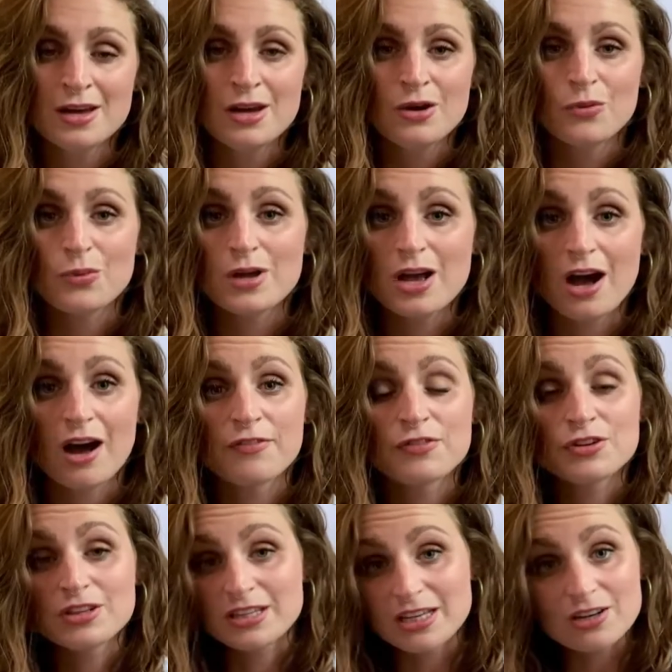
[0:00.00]
We offer
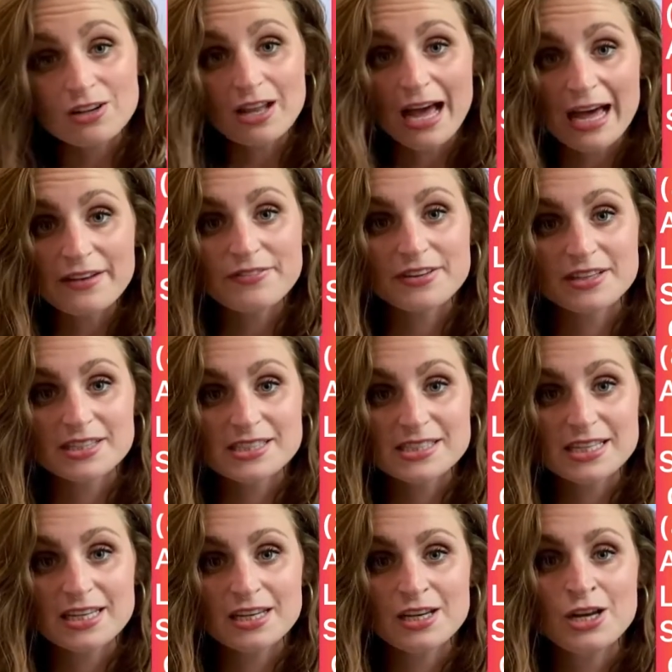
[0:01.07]
legal
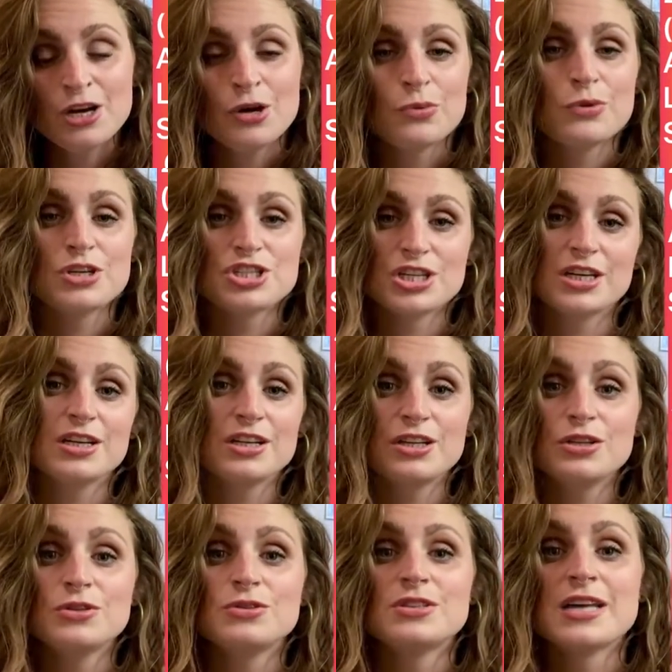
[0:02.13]
advocacy, which
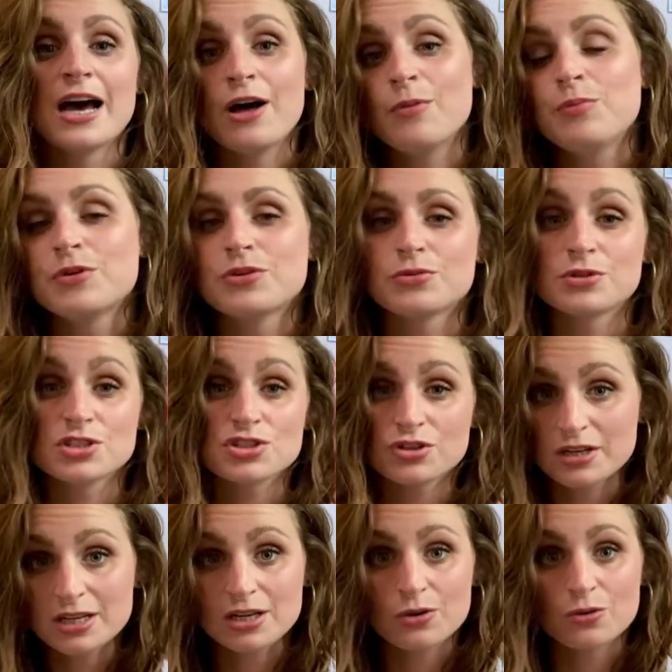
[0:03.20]
includes help with
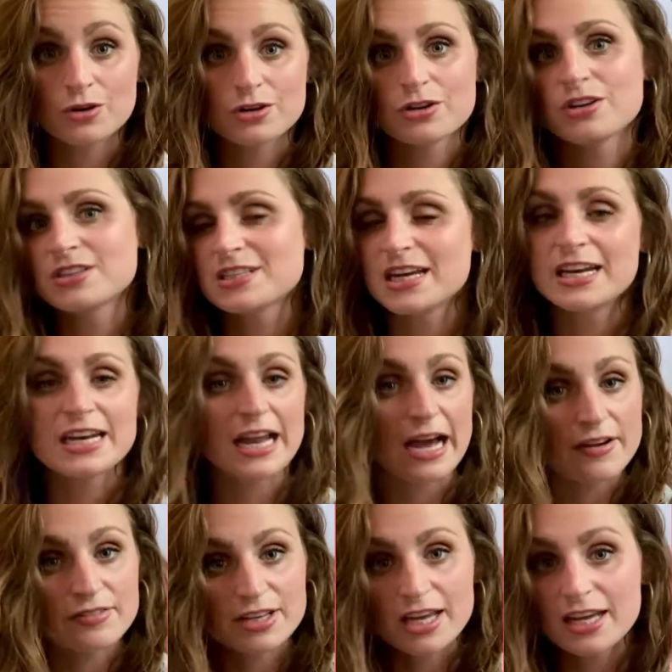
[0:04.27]
restraining orders and
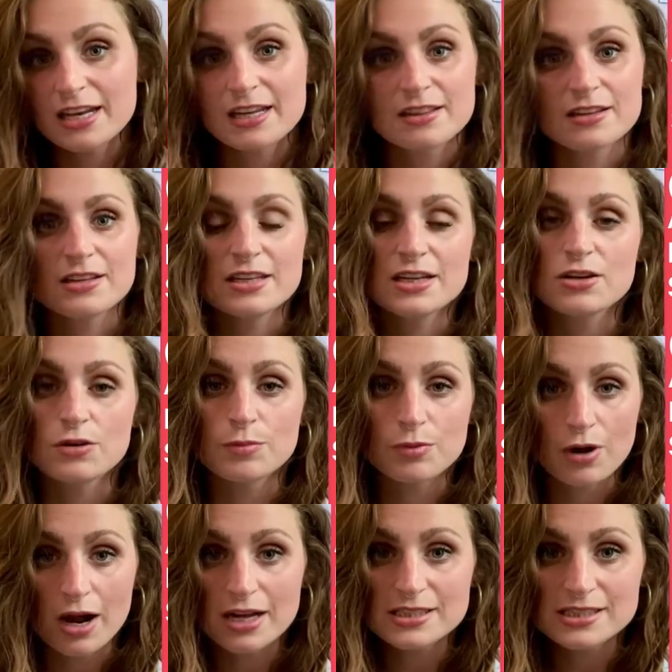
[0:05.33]
navigating the legal
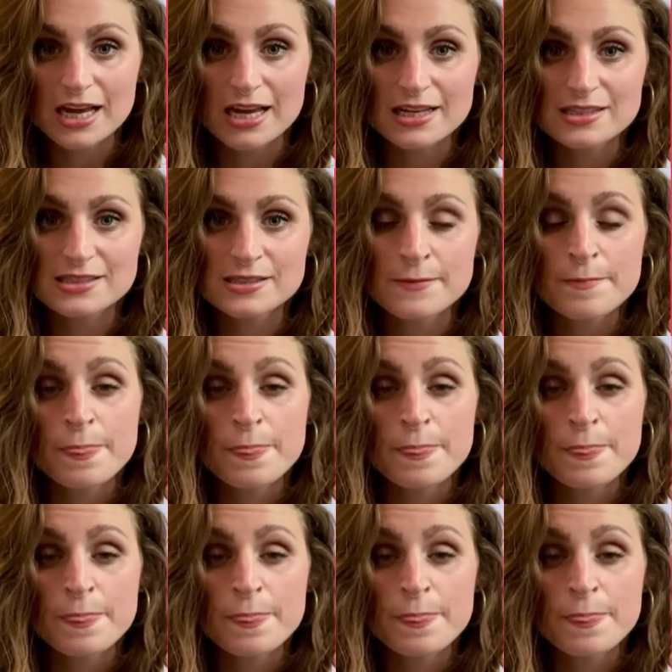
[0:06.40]
process.